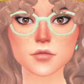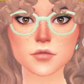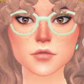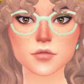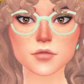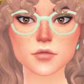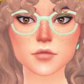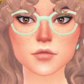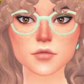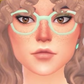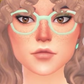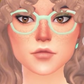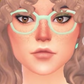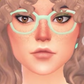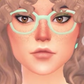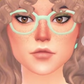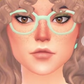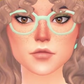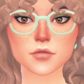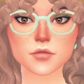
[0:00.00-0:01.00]

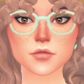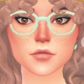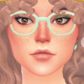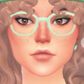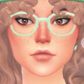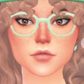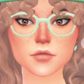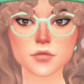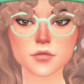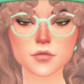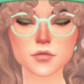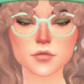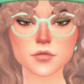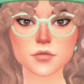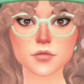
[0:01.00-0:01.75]
(silence)